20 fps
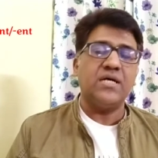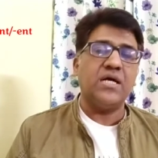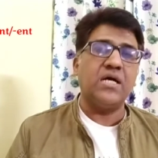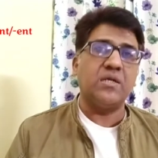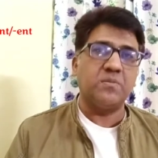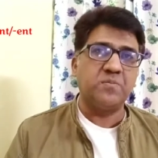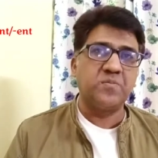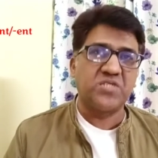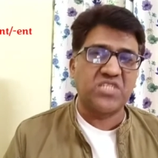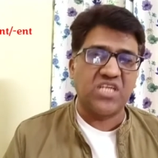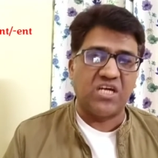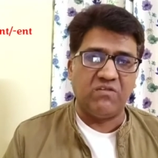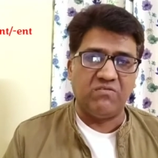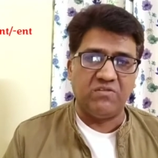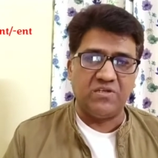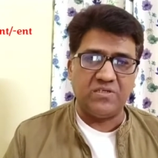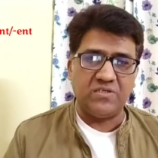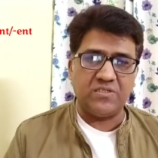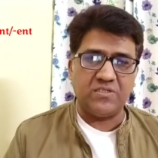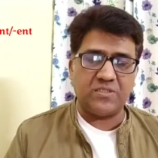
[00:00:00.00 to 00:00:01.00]

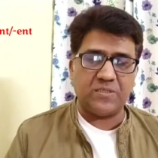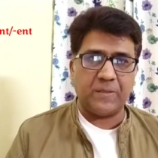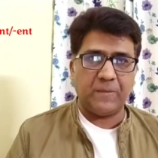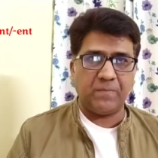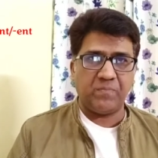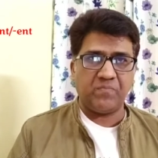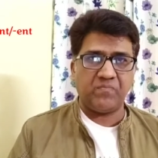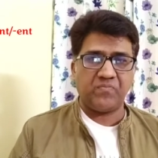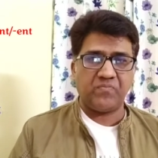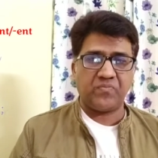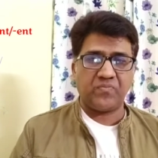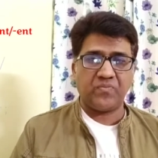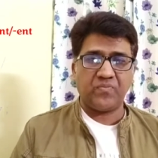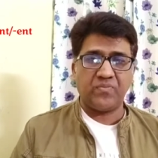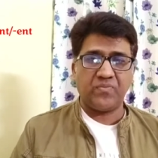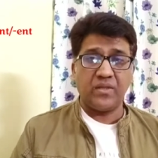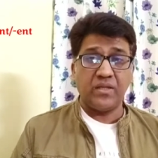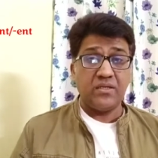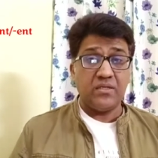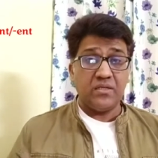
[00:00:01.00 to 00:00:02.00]
observant.
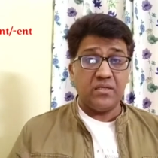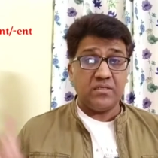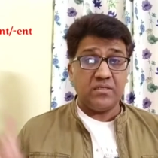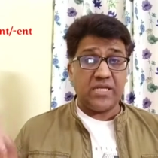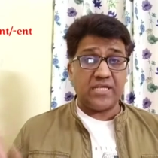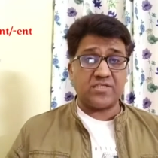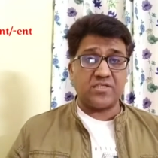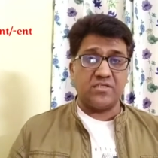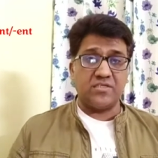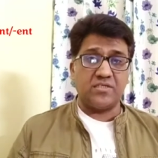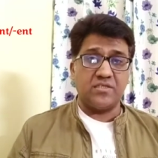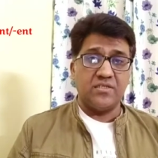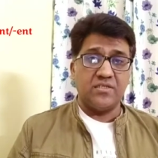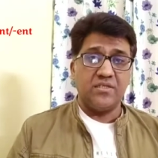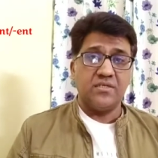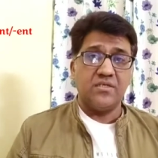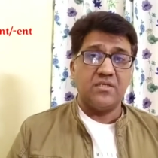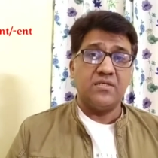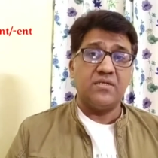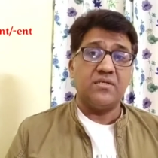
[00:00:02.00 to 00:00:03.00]
Next is
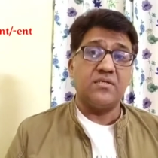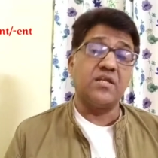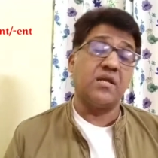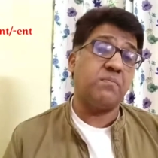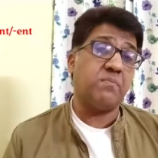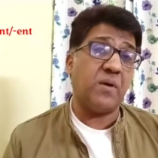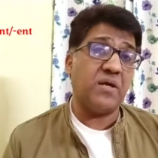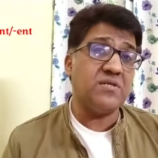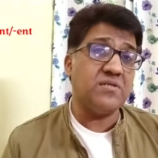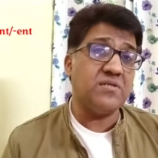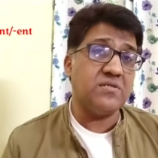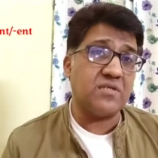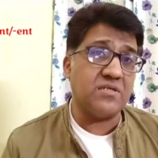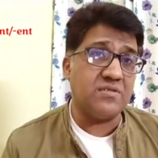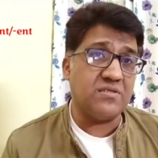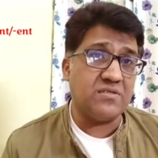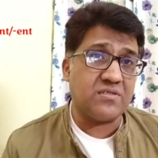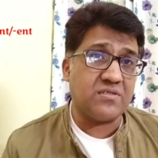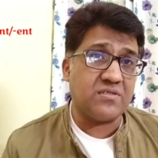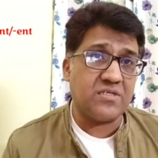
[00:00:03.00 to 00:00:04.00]

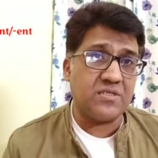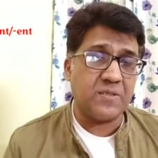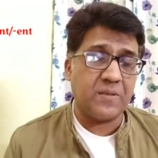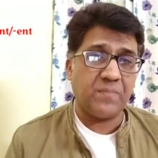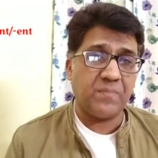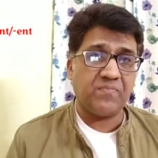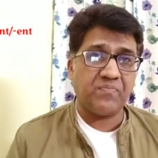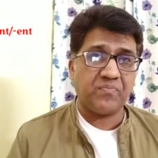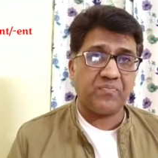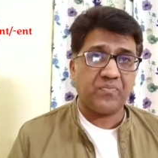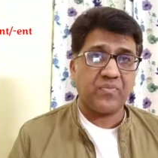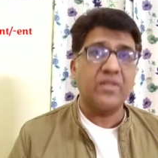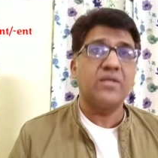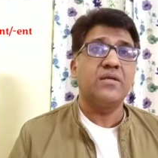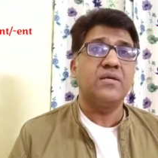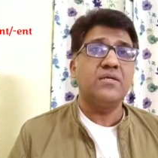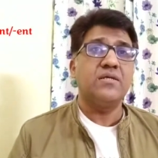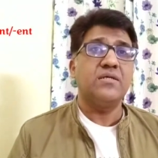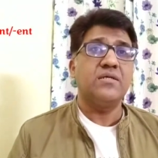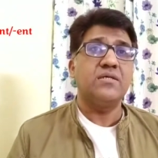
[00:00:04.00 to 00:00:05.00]
repentant.
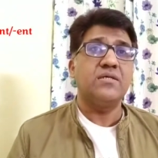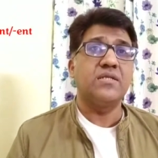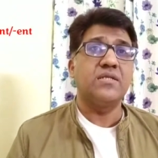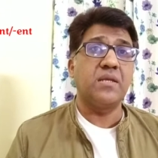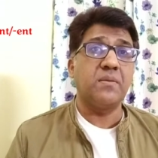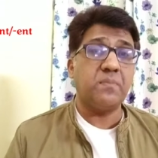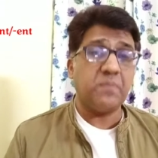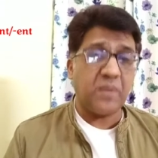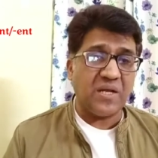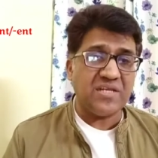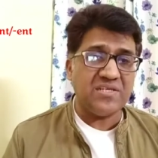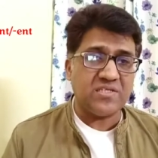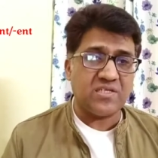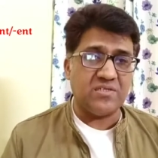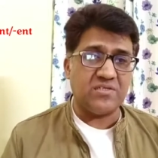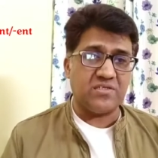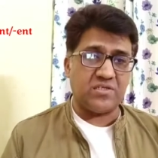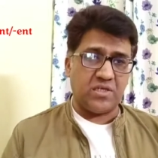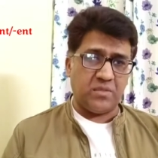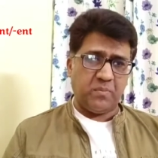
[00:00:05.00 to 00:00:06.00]

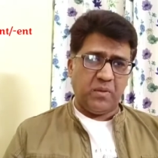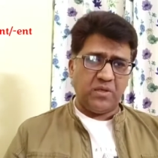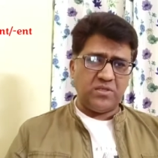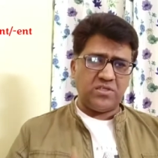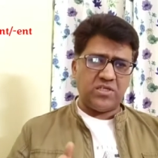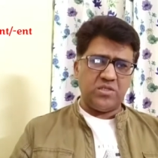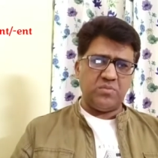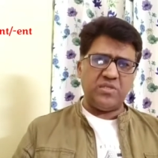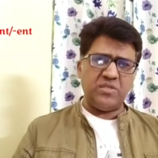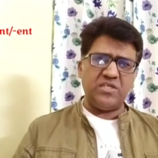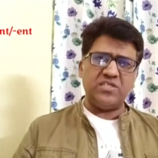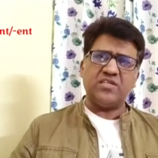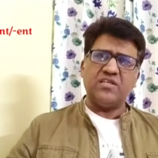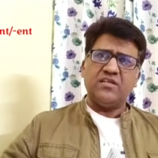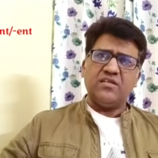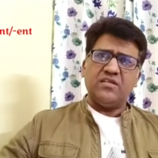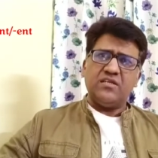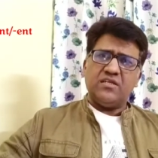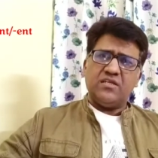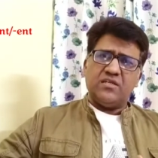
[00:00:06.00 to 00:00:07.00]
Repentant. Repentant means
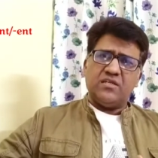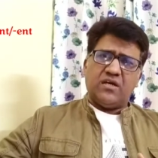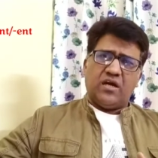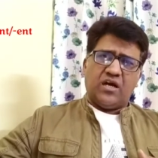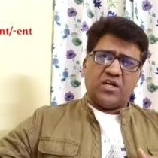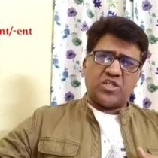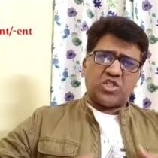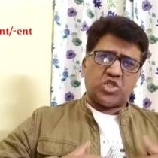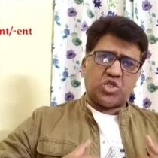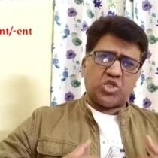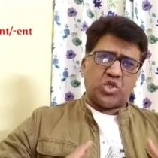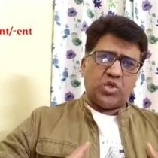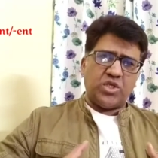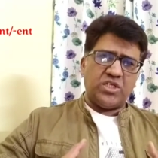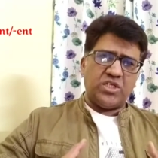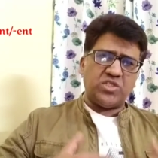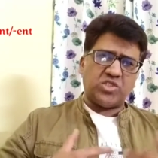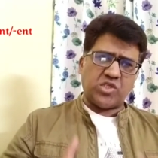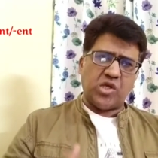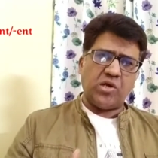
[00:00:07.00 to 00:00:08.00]
uh,
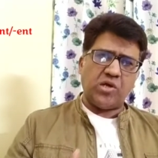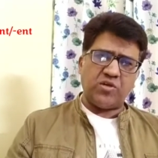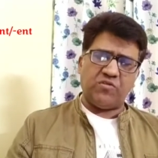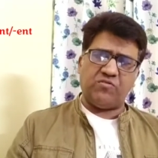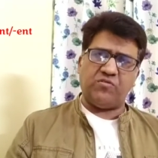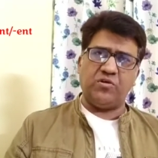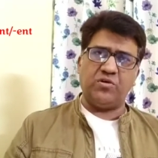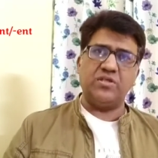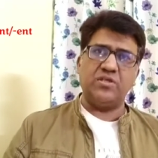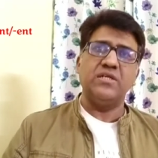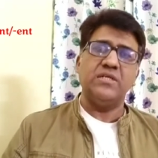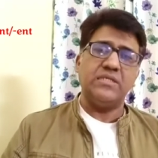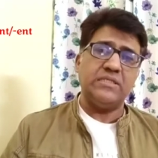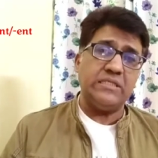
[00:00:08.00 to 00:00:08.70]
showing sorrow for